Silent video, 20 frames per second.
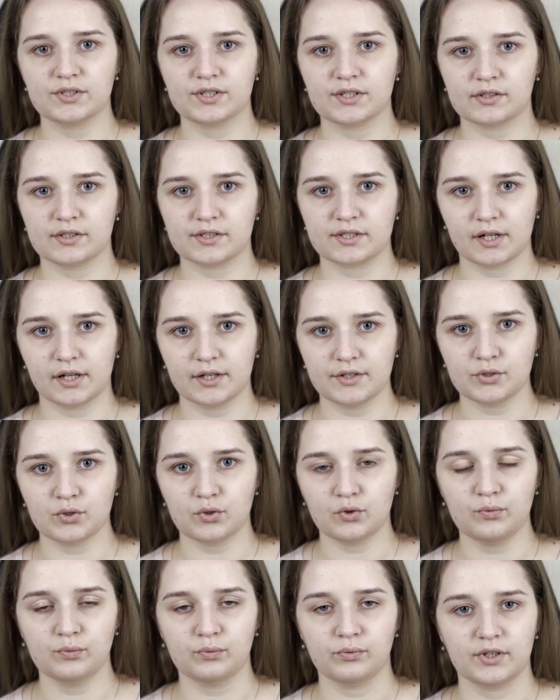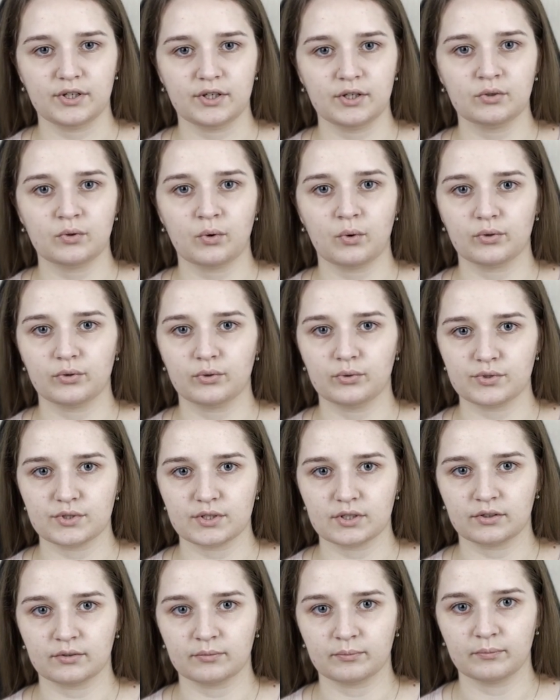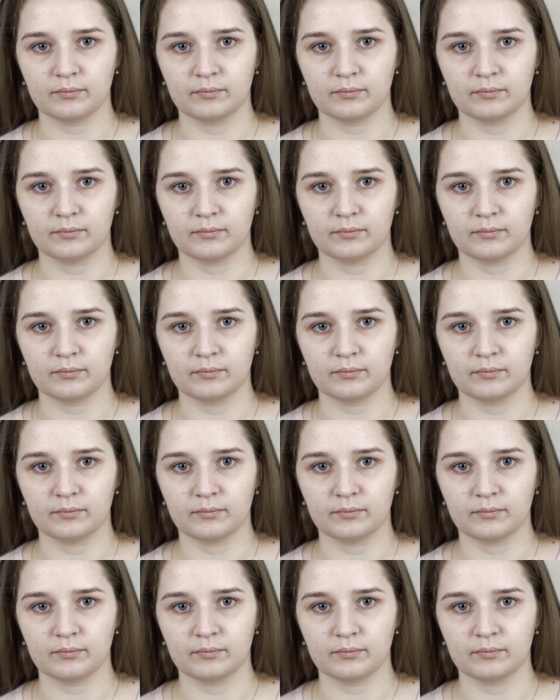the results of winning or losing.